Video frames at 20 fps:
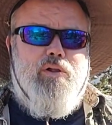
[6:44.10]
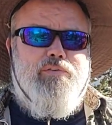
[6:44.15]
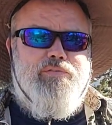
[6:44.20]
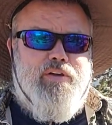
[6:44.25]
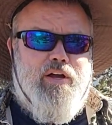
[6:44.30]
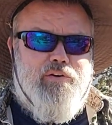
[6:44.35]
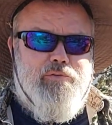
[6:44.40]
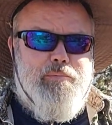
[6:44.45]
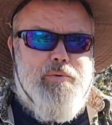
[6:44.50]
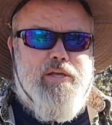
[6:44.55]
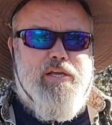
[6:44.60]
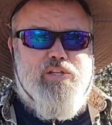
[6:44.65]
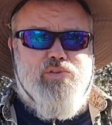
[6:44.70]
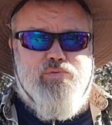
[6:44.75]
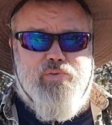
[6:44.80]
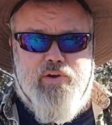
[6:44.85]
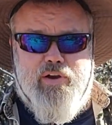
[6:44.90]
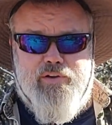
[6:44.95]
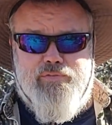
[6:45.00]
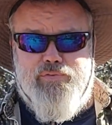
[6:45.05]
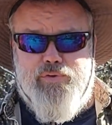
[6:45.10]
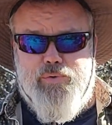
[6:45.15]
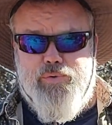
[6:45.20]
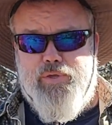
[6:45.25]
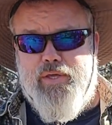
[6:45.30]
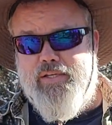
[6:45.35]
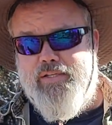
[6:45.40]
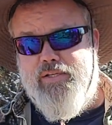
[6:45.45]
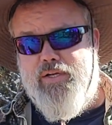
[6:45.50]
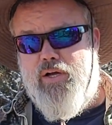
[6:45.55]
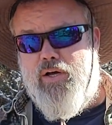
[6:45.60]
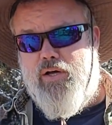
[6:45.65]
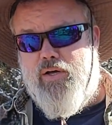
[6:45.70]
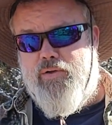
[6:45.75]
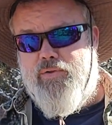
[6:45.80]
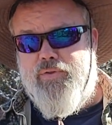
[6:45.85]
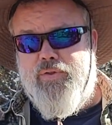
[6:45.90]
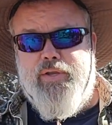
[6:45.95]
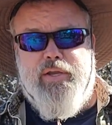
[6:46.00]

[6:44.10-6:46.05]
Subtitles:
of government is very few things at all.